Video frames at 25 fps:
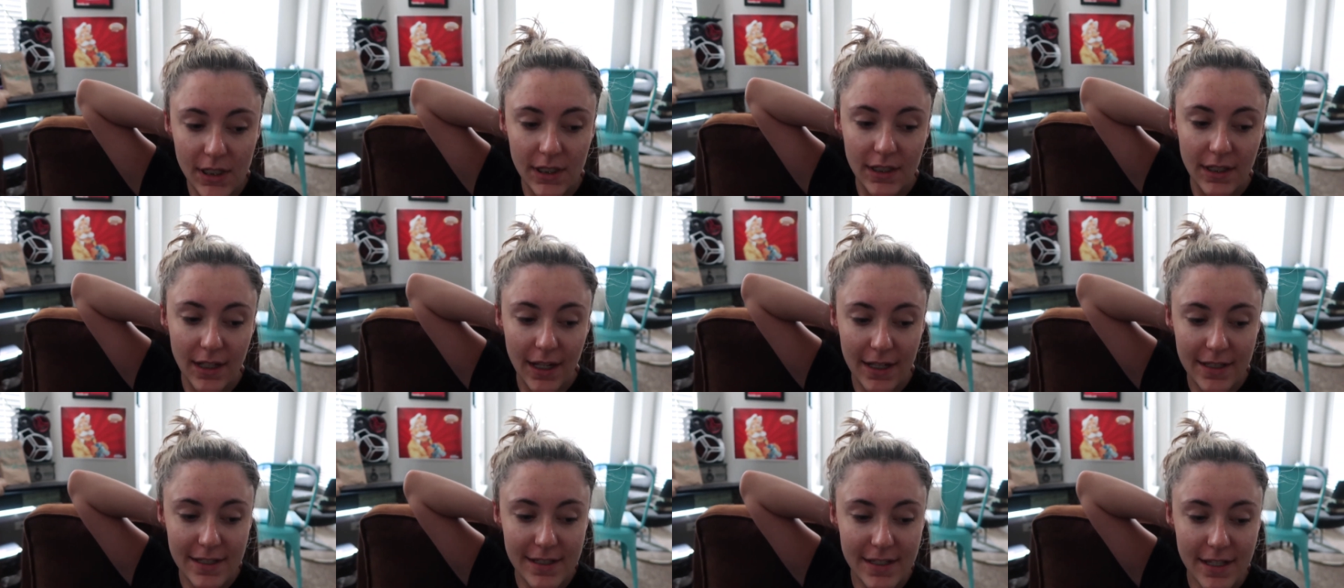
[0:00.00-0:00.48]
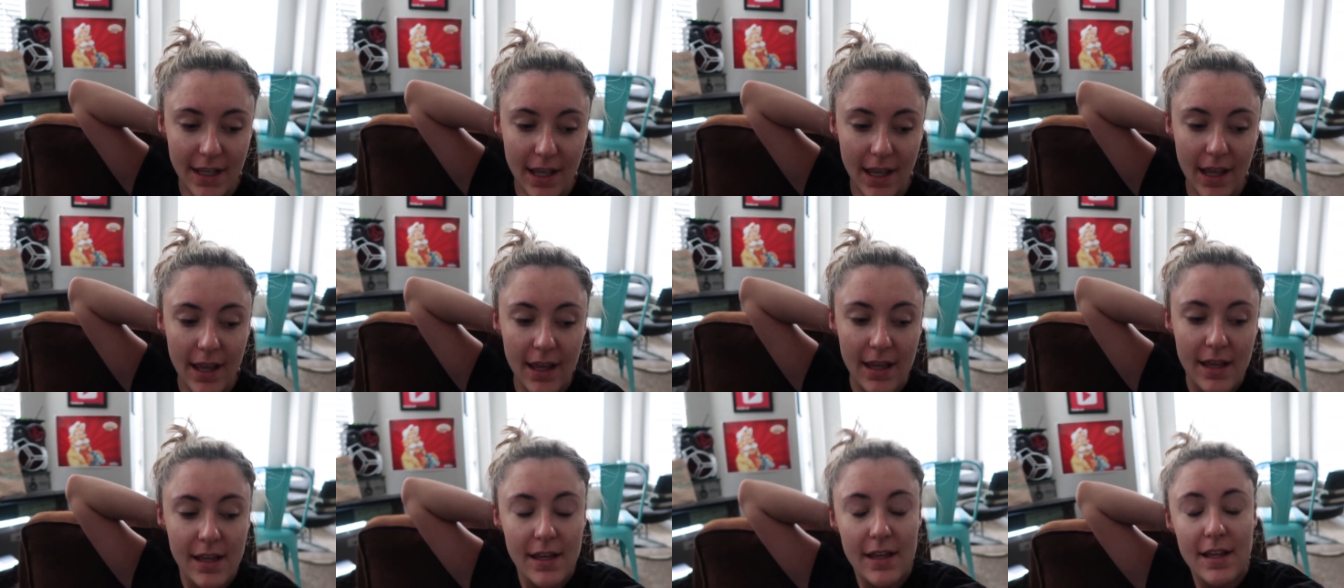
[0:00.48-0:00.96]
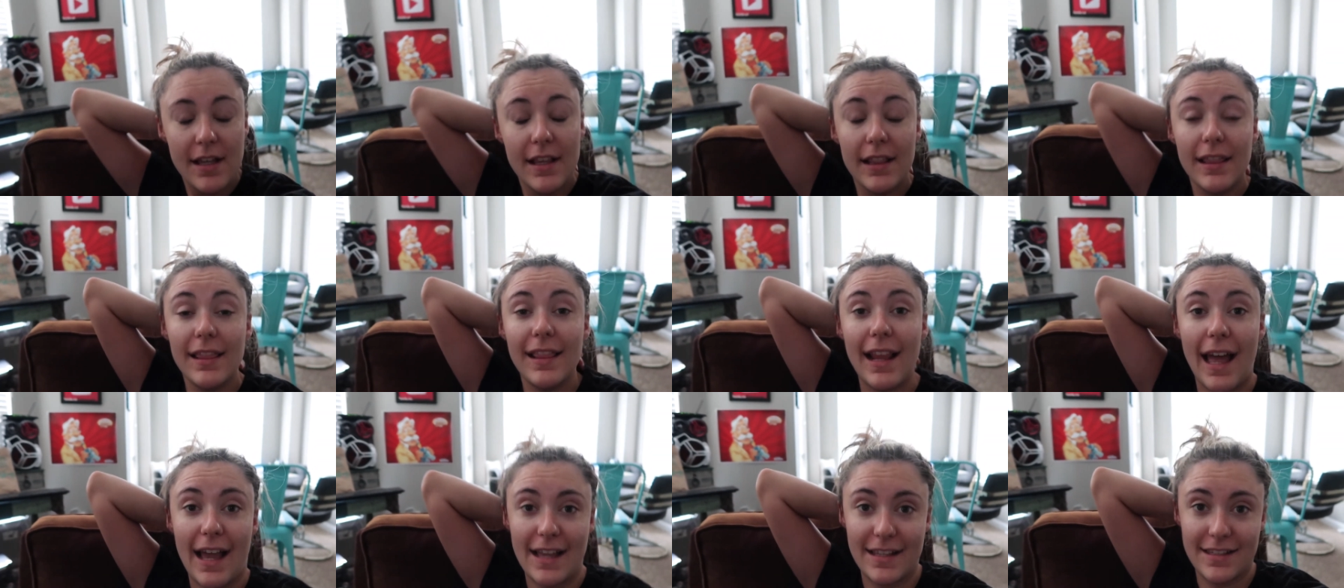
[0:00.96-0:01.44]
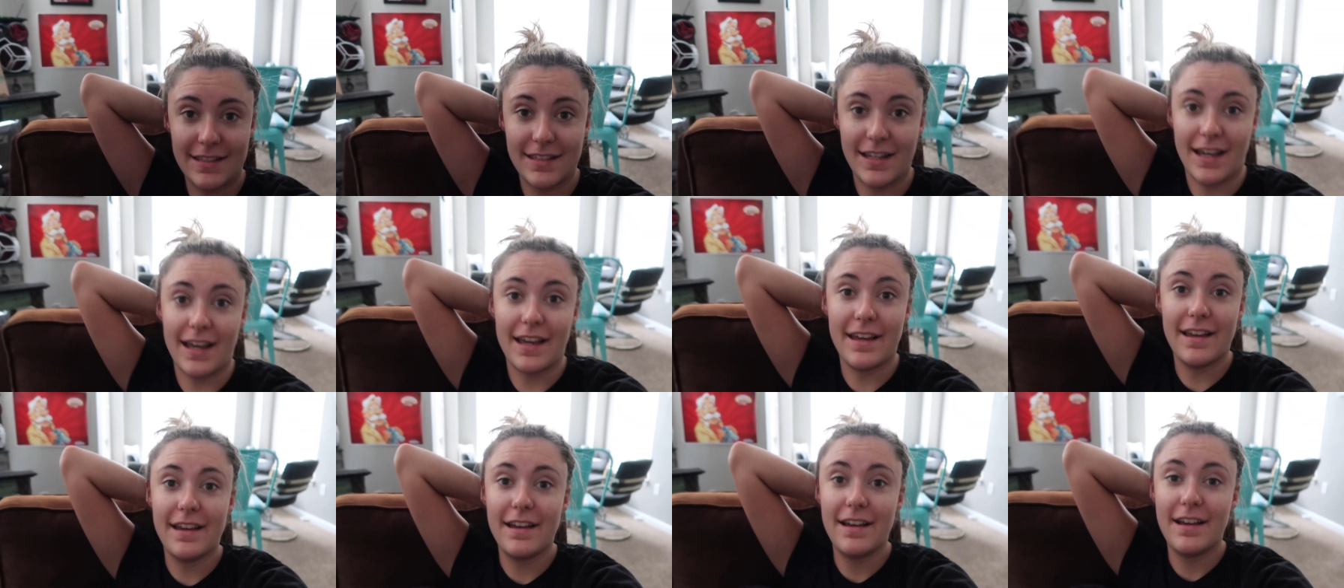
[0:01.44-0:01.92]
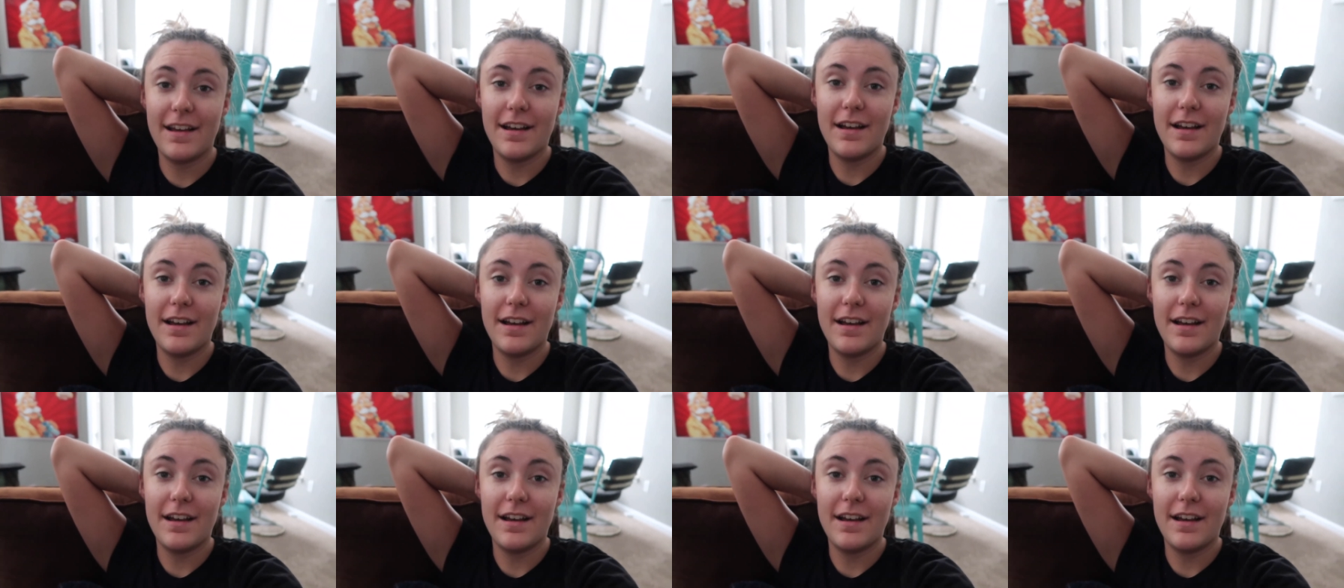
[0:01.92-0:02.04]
let's see. Last night,